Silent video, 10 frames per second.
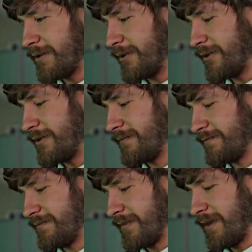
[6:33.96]
Good.
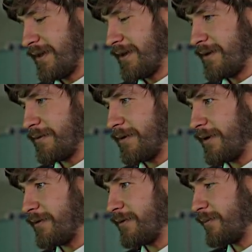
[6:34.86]
Well,
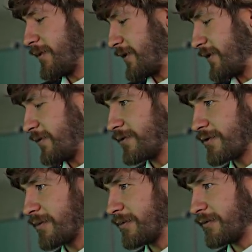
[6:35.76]
it would be no
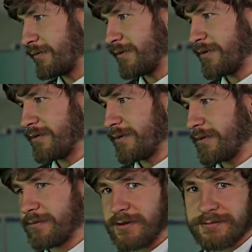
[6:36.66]
trouble for you,
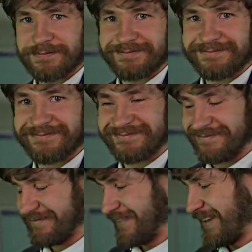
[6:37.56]
hopefully.
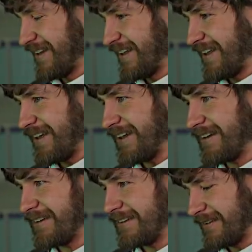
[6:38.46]

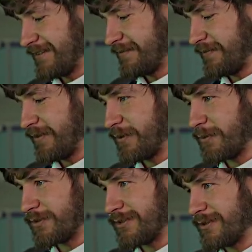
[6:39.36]
And of
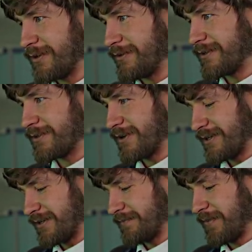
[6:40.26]
course, you know
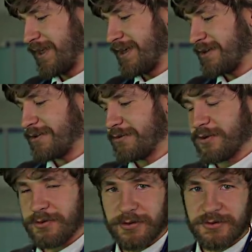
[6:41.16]
distress. You
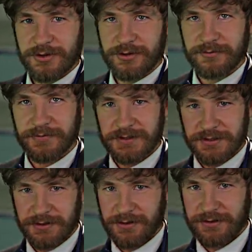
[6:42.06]
know the drill,
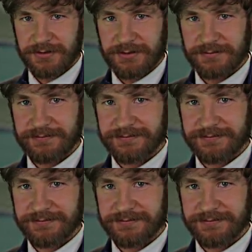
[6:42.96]
so it's